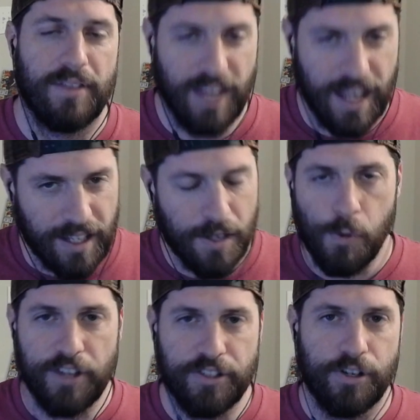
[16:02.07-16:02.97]
Thank you,
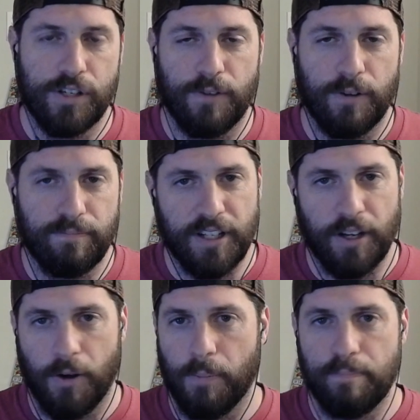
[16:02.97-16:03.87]
Wizards, for
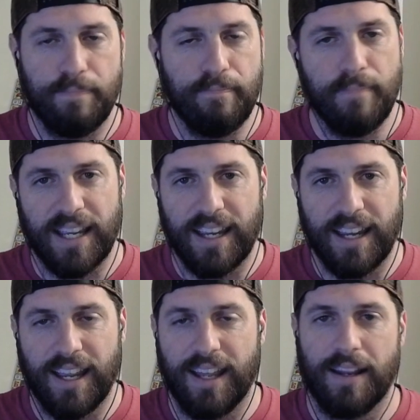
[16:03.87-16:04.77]
making
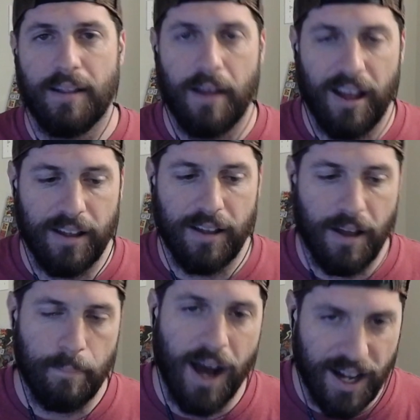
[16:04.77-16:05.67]
it
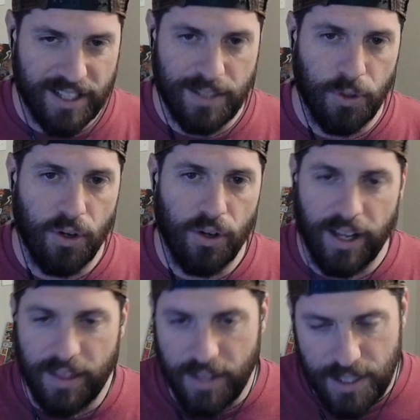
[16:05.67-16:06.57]
possible
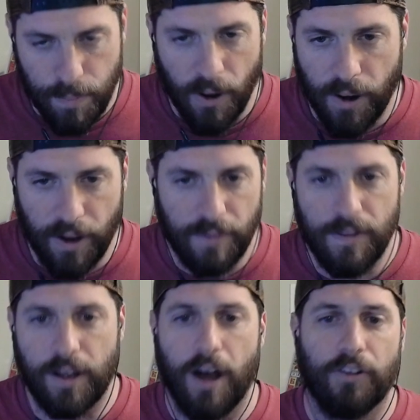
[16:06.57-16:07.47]
in this part of
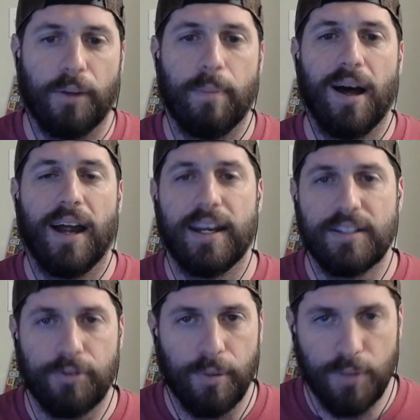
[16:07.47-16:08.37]
the color pie
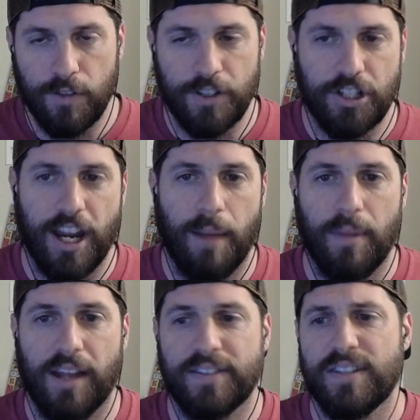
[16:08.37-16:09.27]
to remove
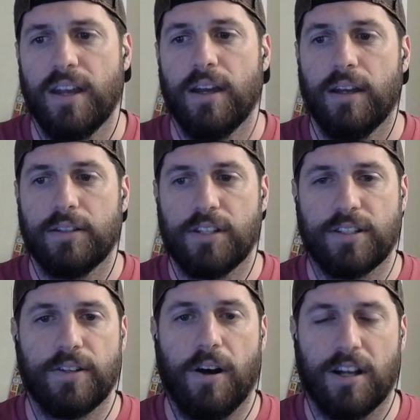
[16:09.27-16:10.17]
enchantments. Just
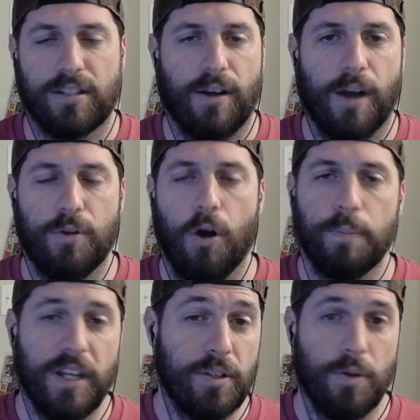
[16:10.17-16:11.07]
an awesome card. I
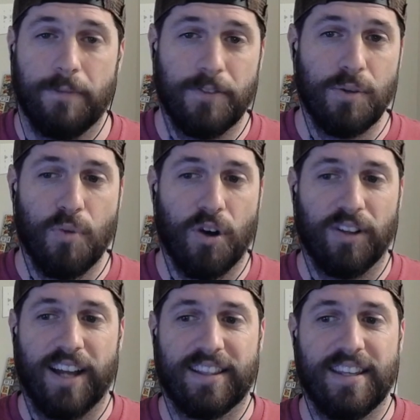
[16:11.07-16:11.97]
hope they do a few more
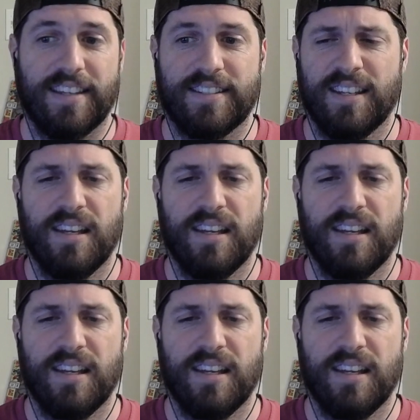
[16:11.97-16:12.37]
like this.